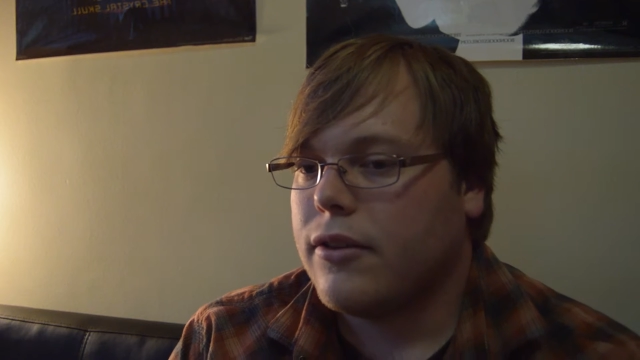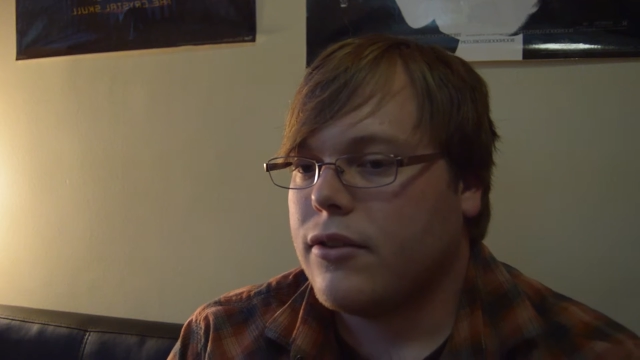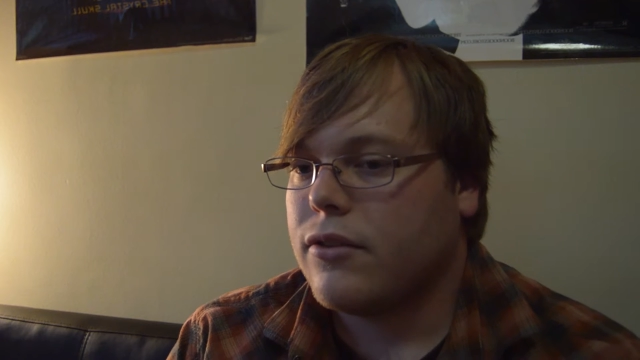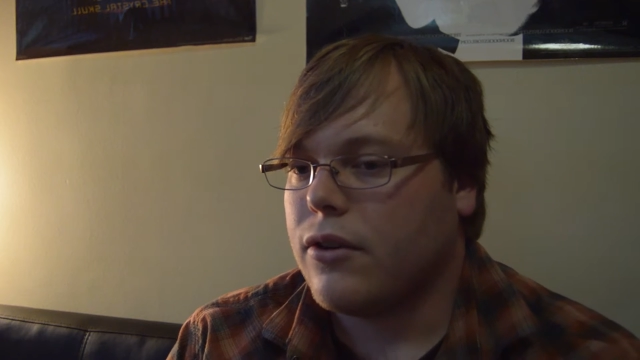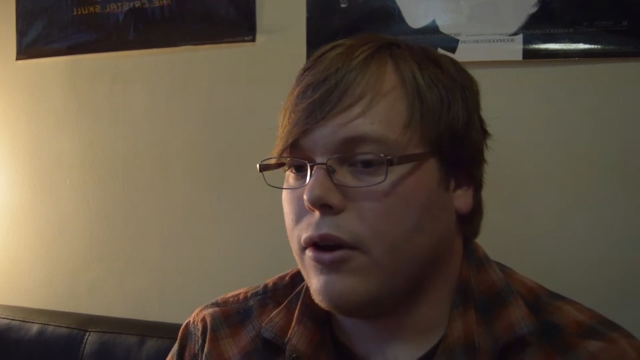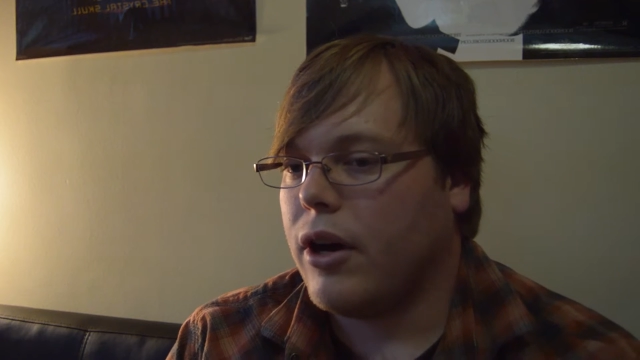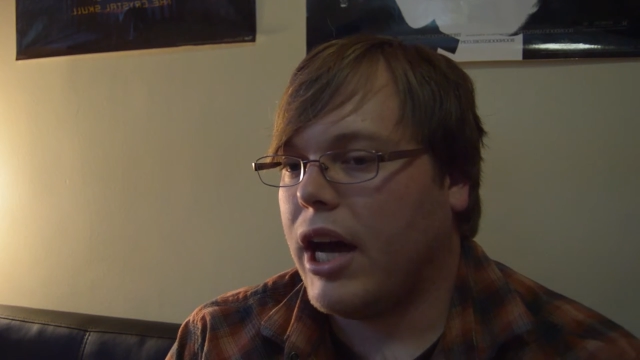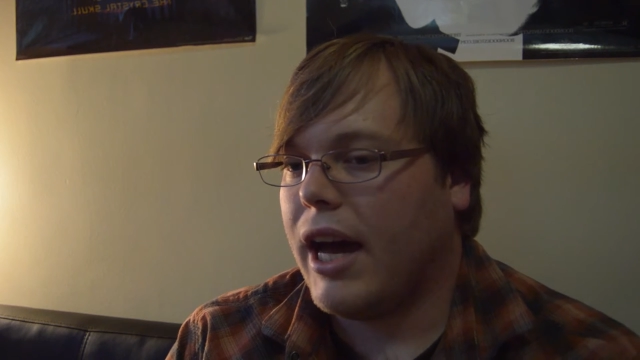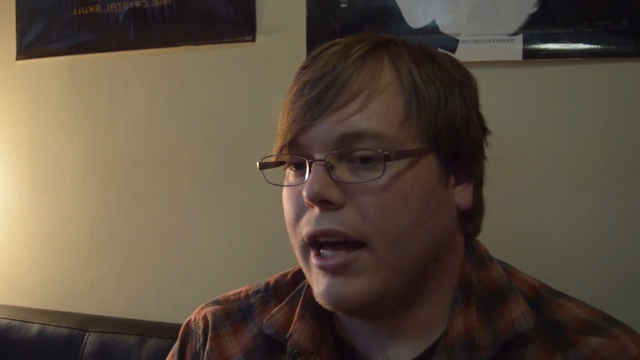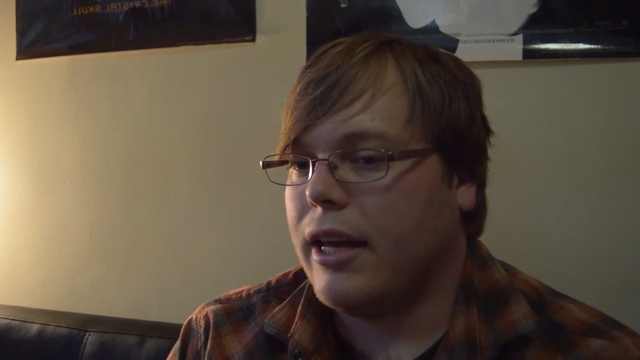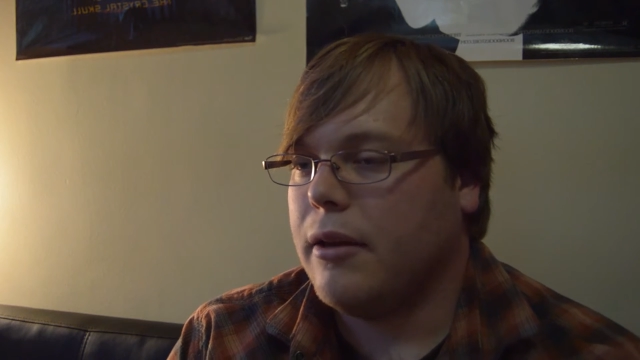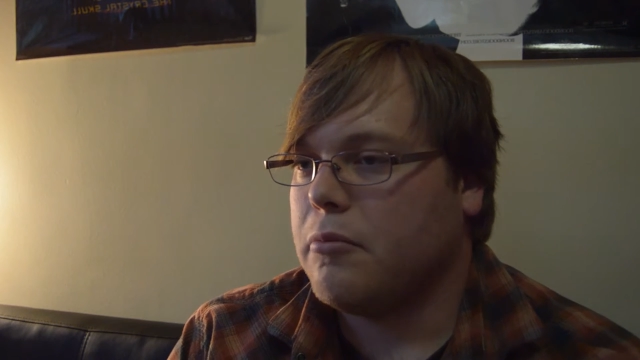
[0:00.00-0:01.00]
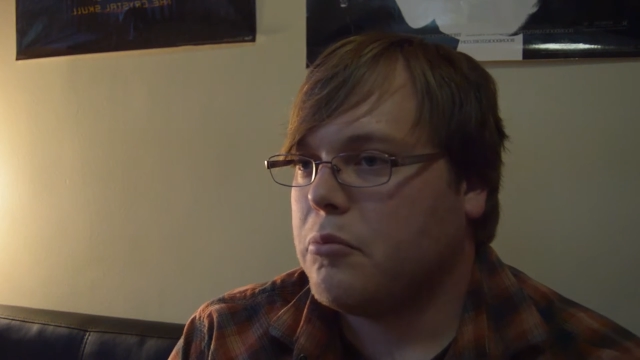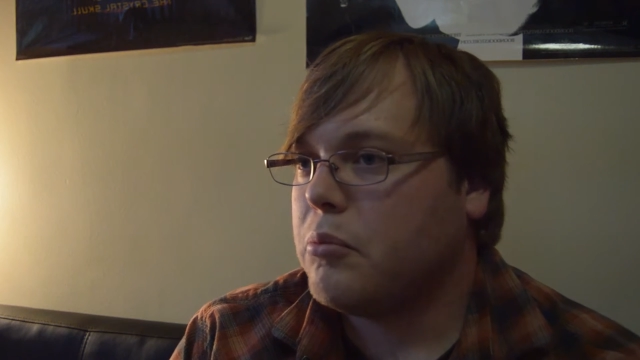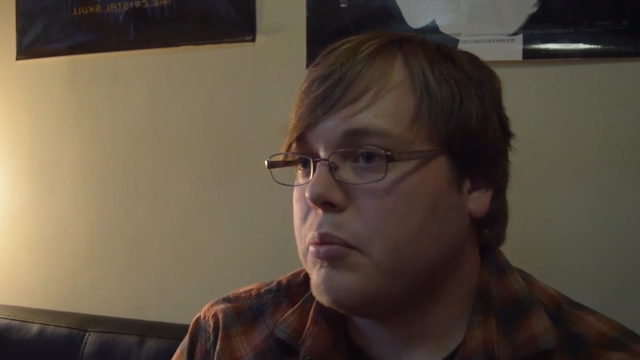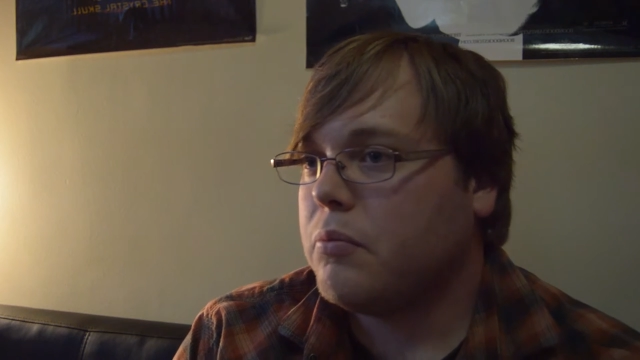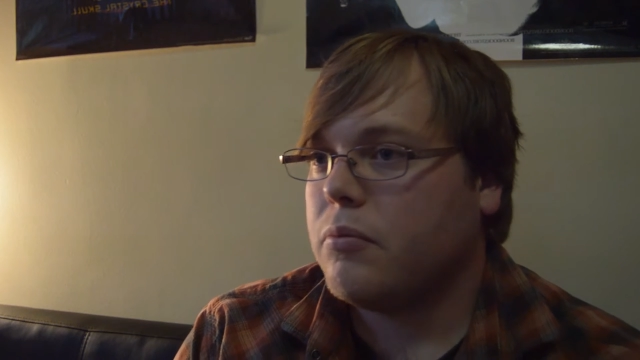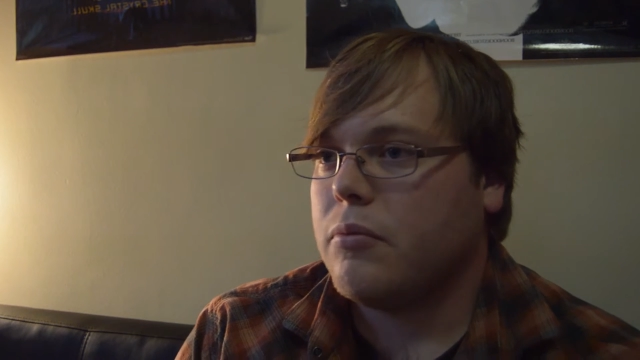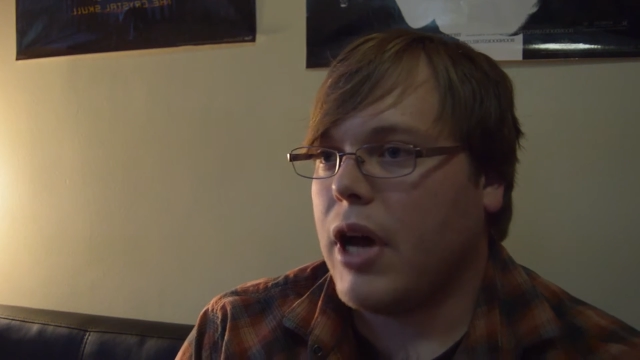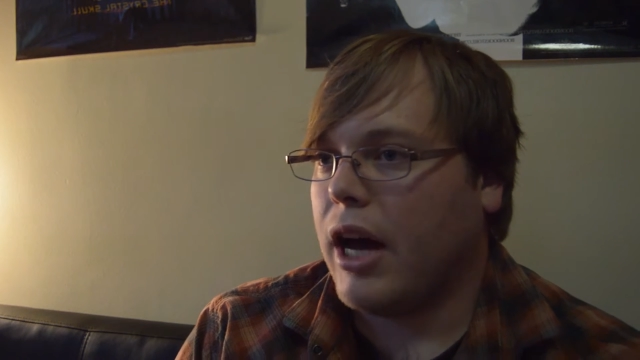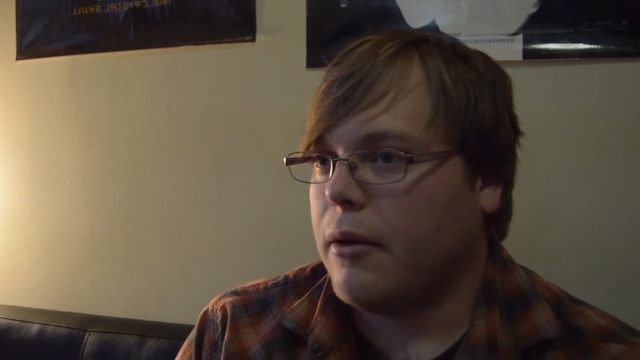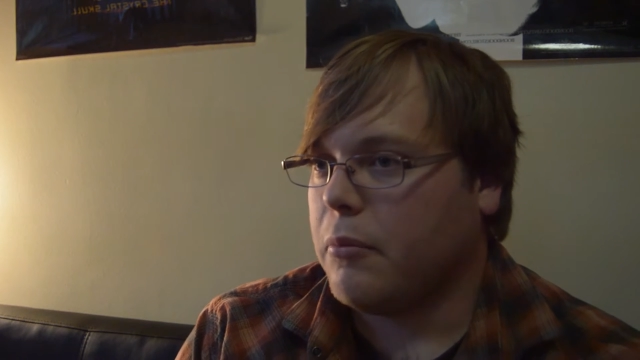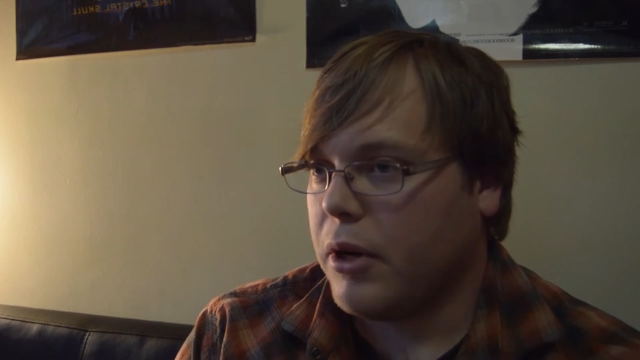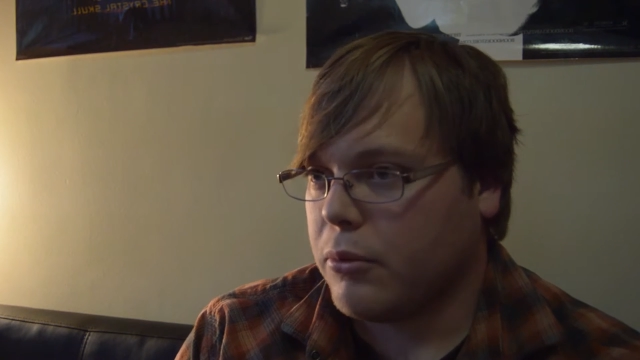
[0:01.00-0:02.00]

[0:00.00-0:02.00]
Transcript: so I um,